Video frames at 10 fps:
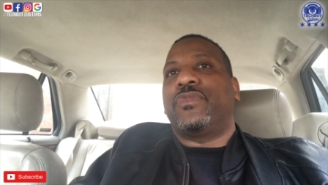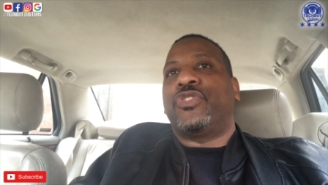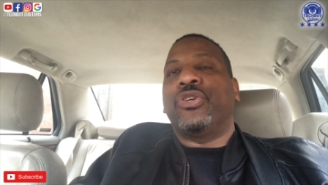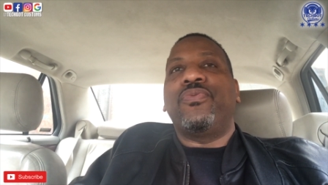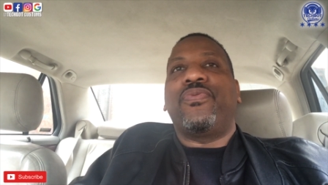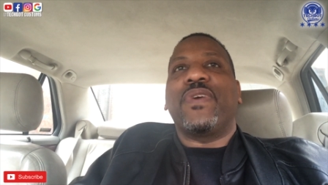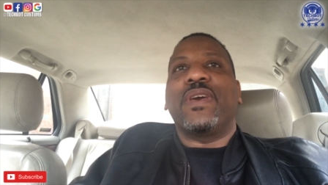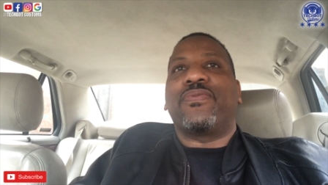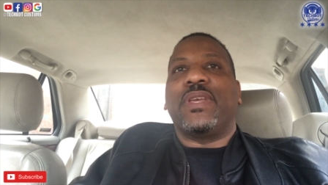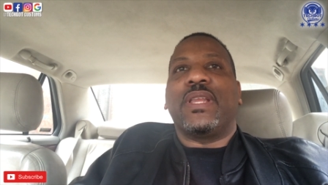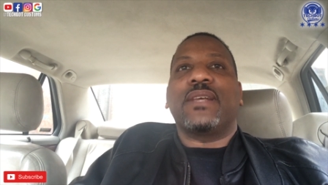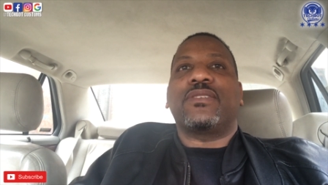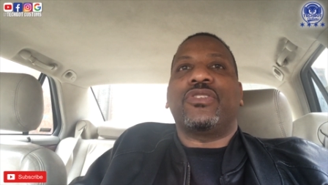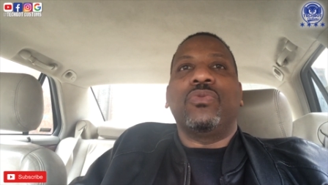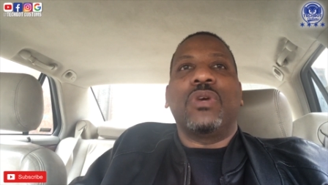$250, that's
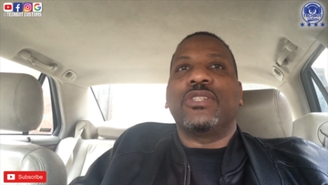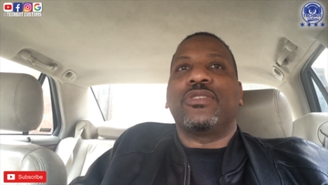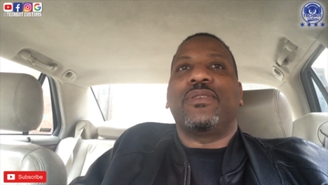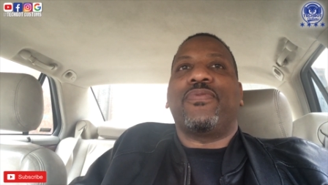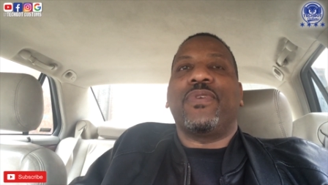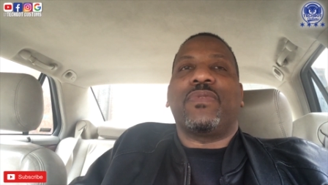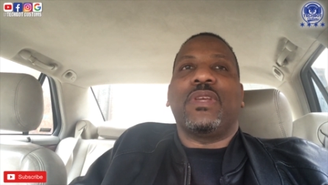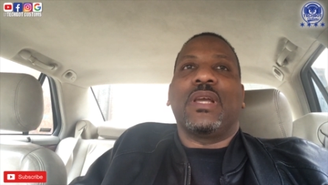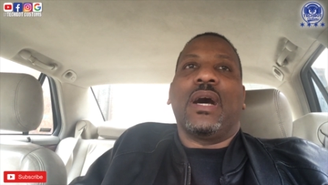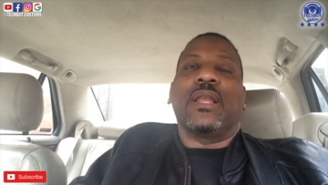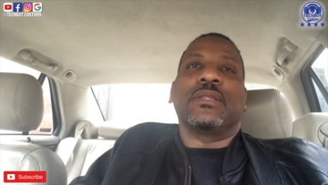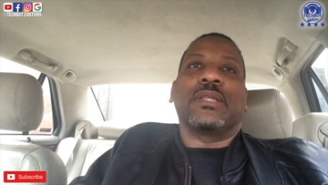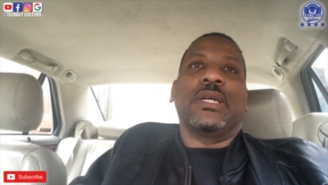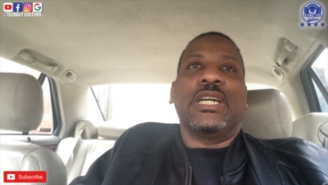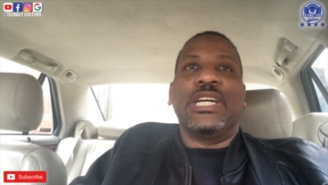
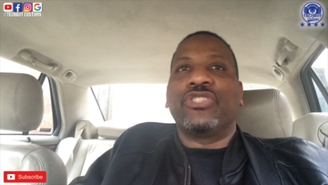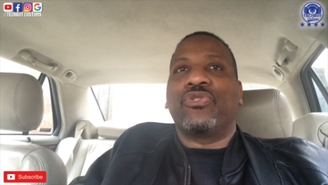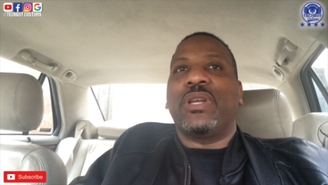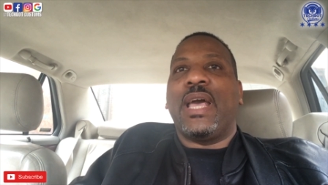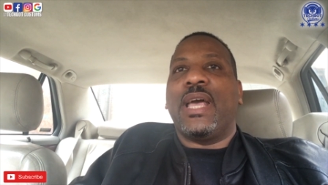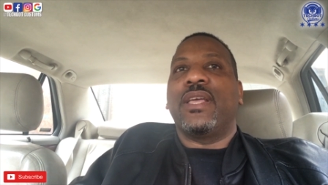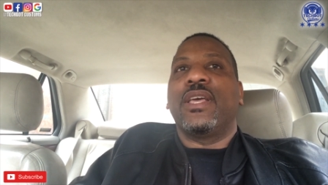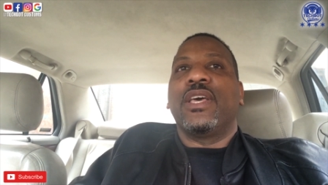$250. 100 at